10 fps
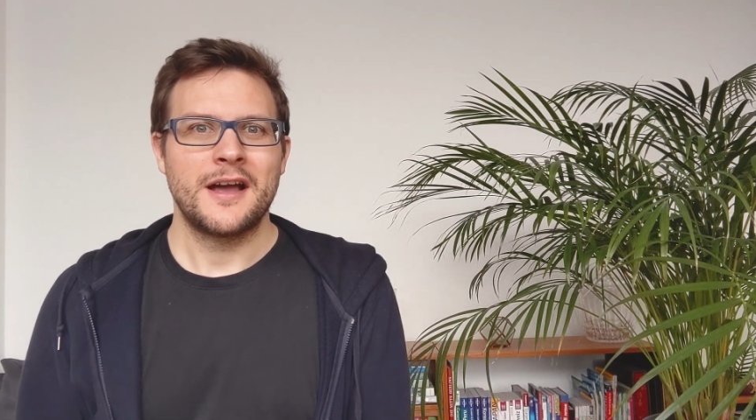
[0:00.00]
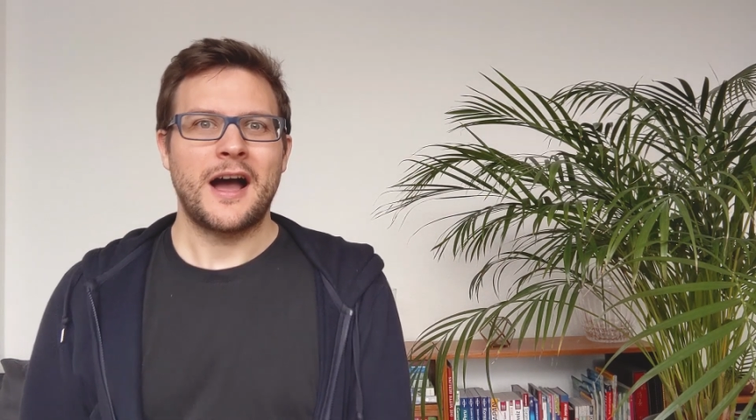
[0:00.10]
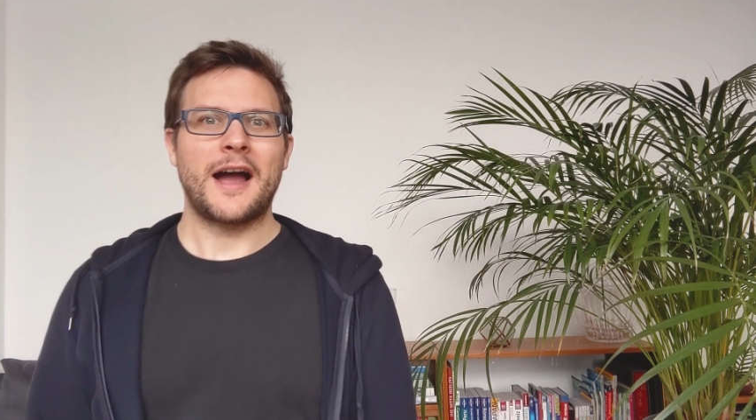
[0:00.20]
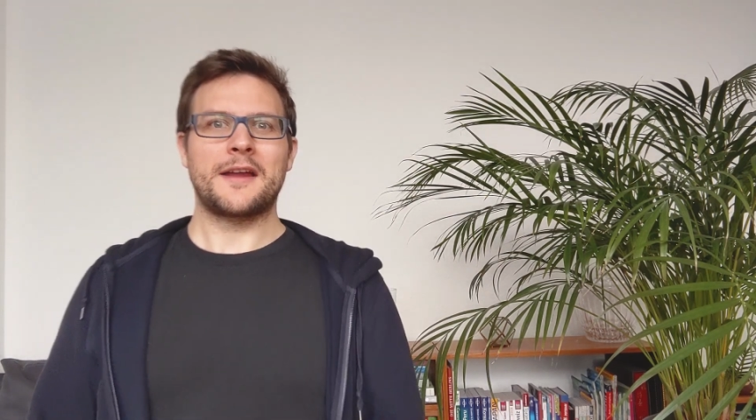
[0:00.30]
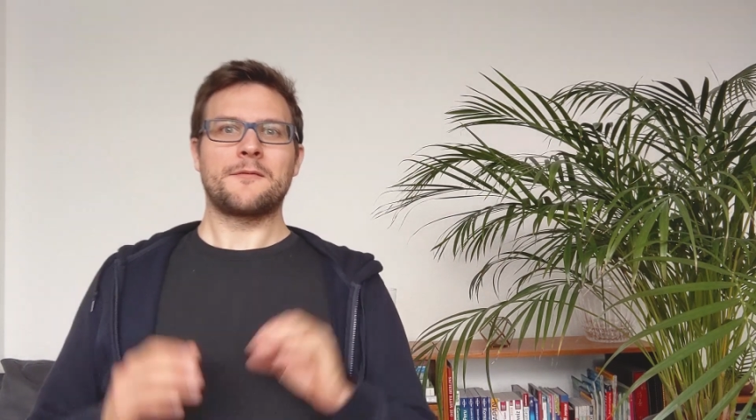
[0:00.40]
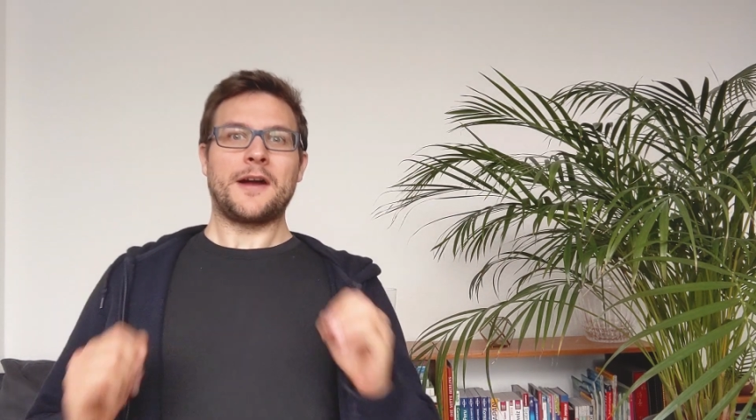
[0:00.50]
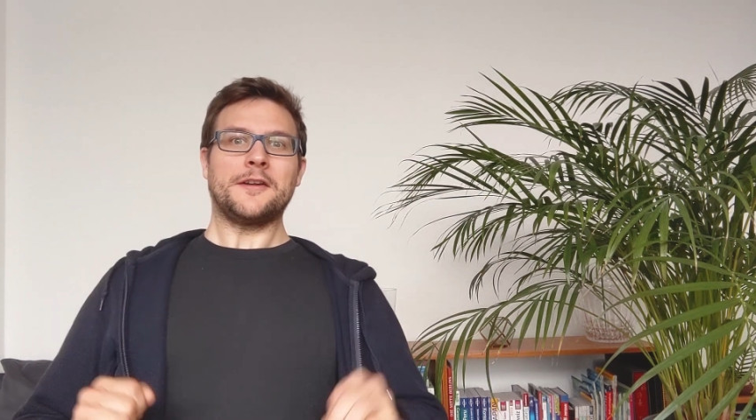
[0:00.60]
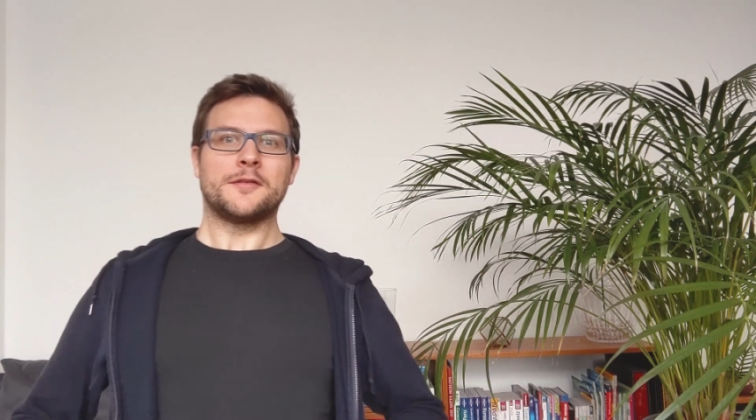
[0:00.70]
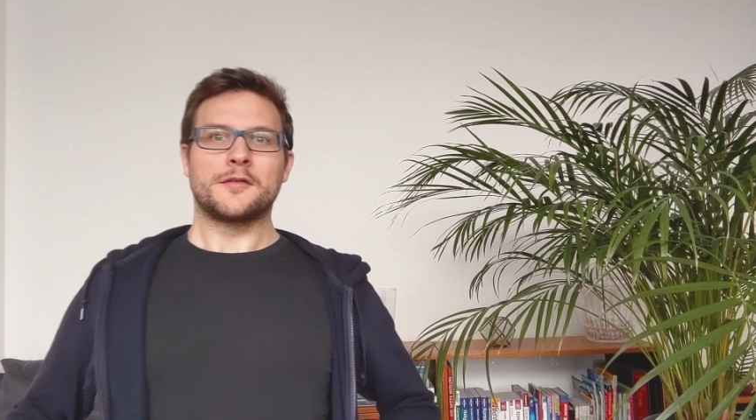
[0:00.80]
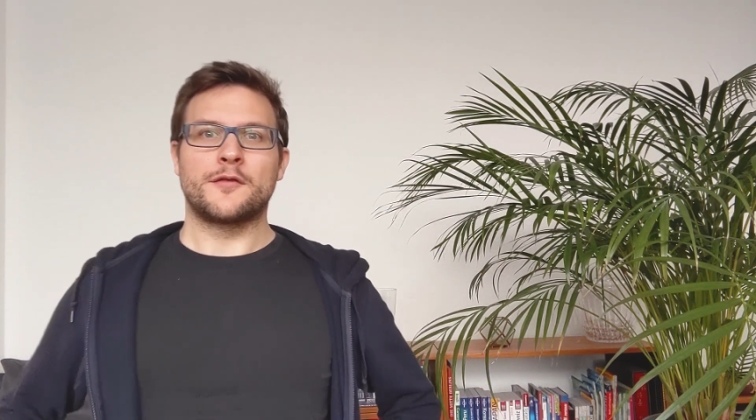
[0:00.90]
I invite
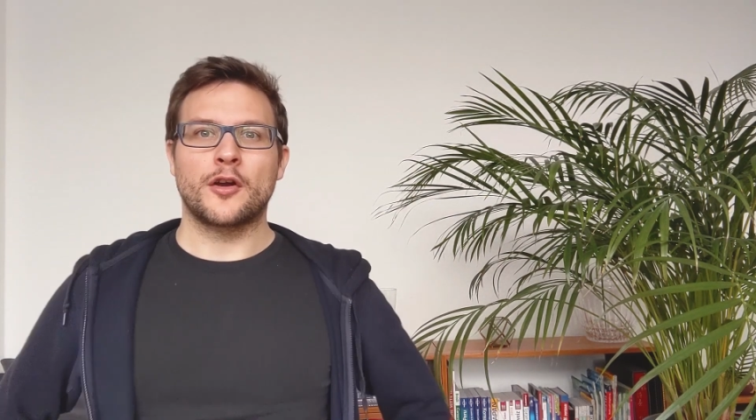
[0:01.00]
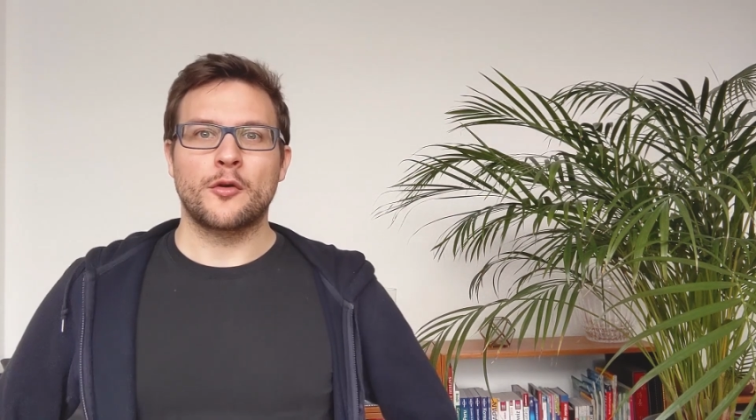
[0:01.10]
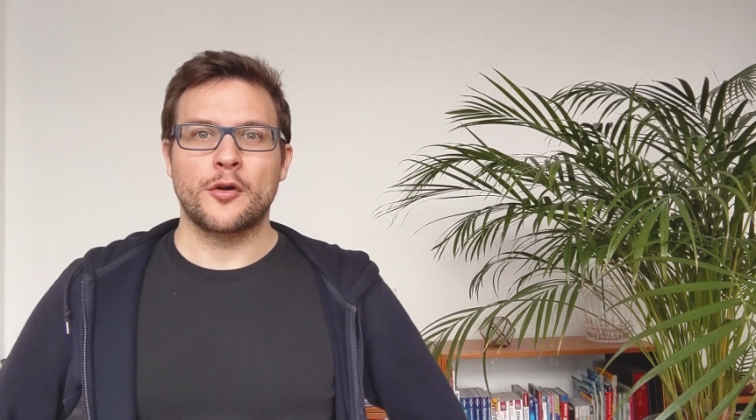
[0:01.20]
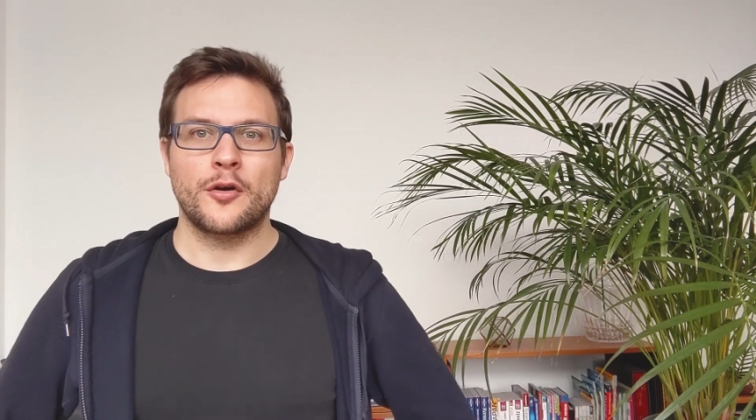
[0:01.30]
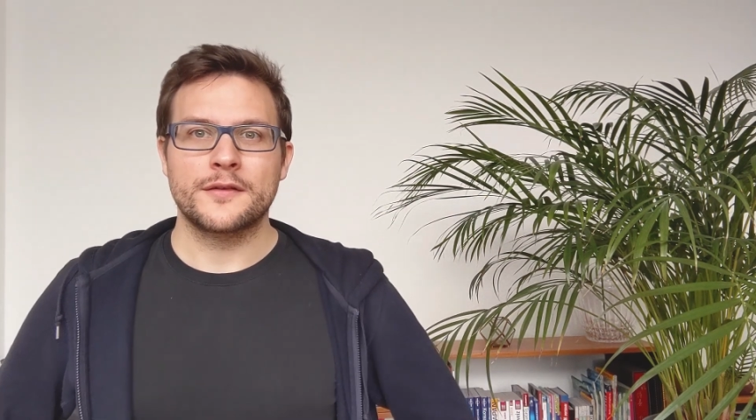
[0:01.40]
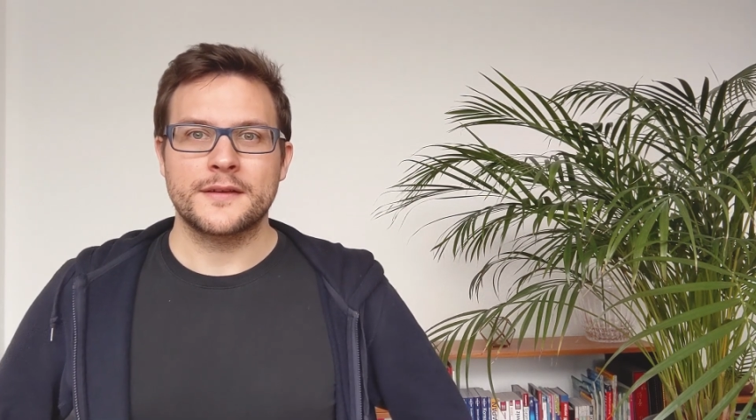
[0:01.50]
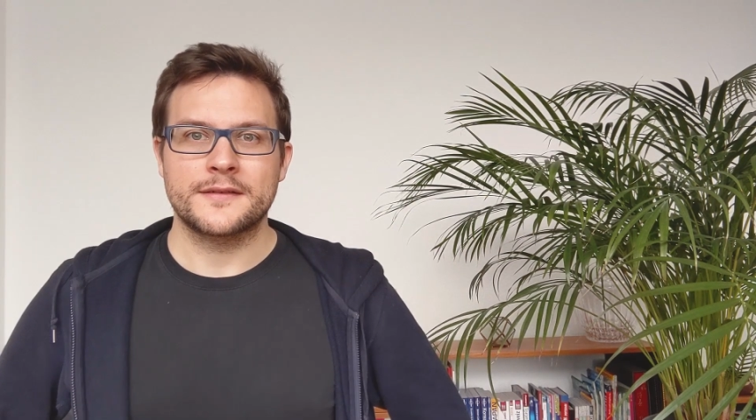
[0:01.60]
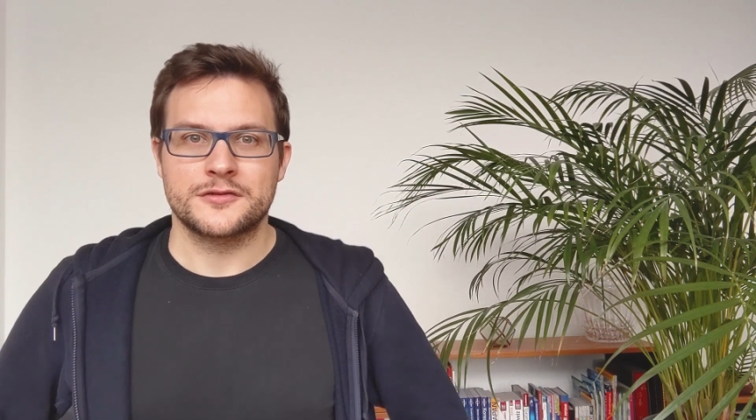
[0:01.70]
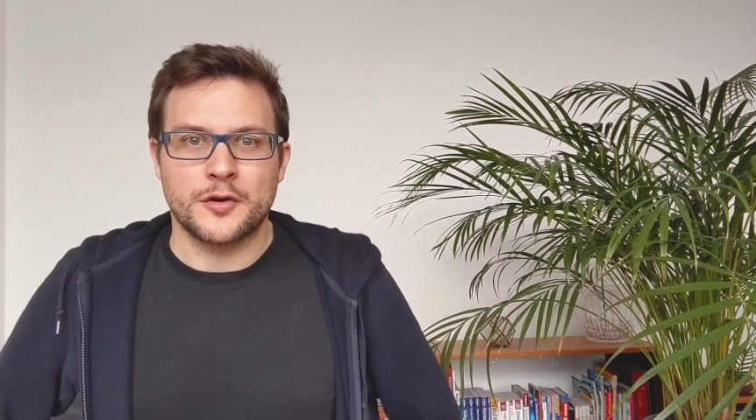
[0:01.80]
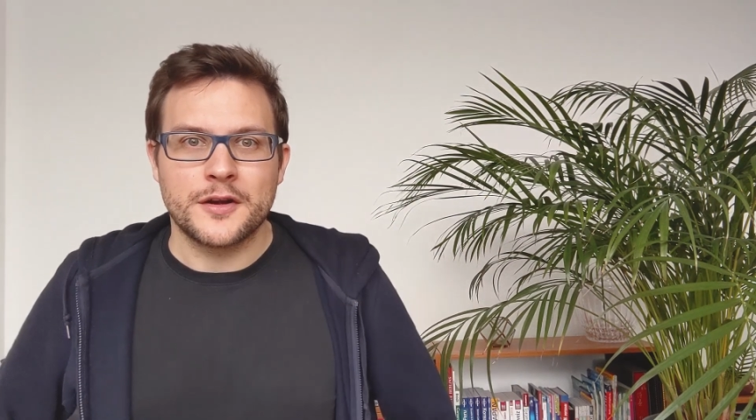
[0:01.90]
you to follow along this
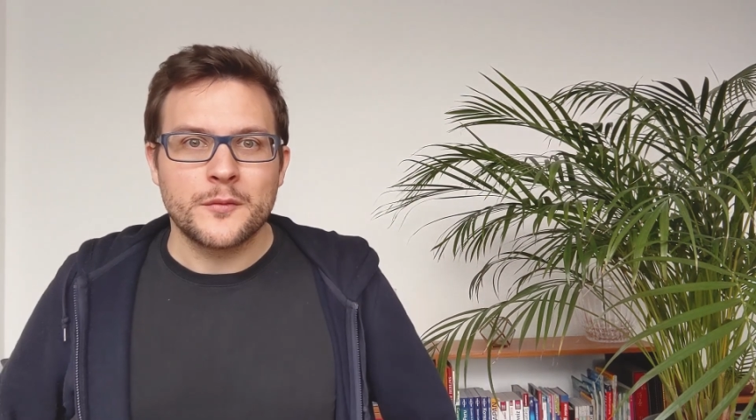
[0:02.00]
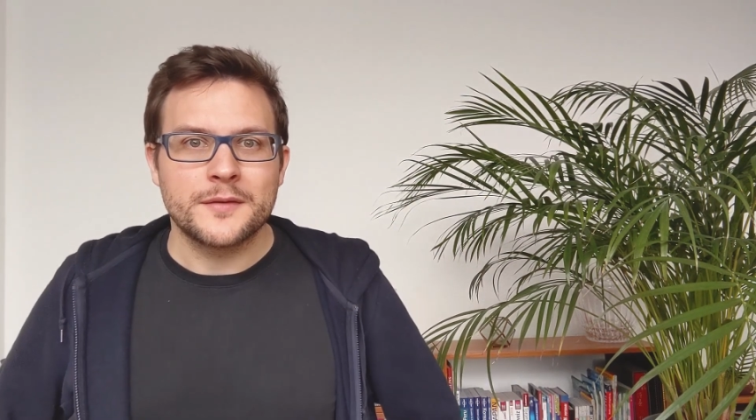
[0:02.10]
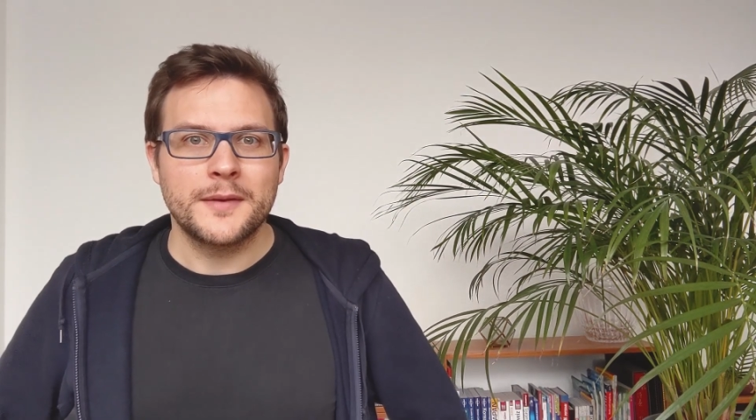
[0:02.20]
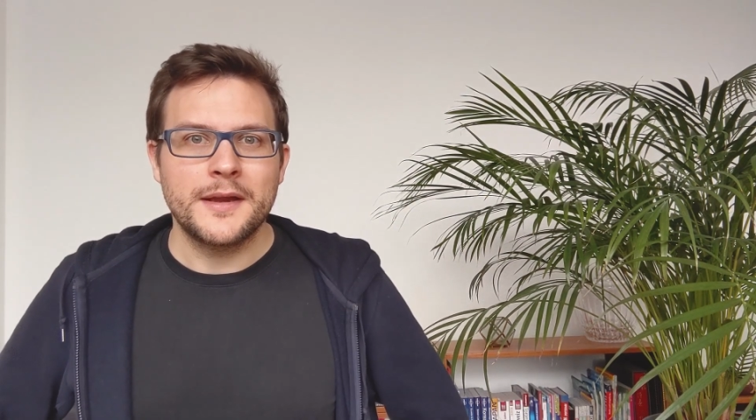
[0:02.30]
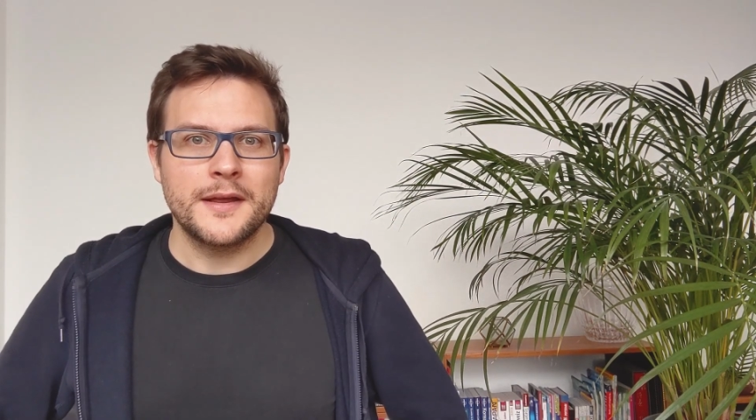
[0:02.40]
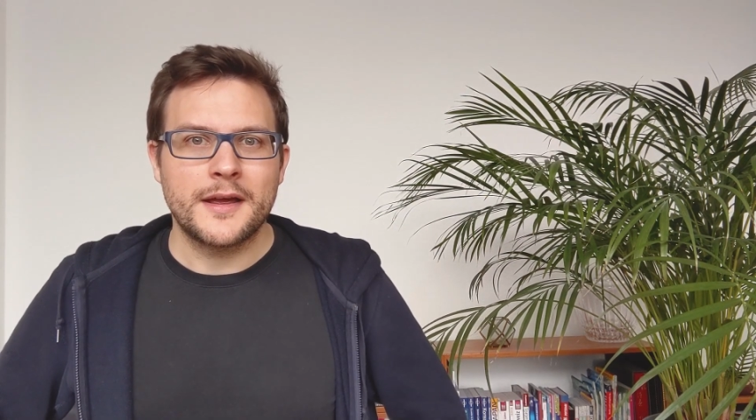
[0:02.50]
journey with me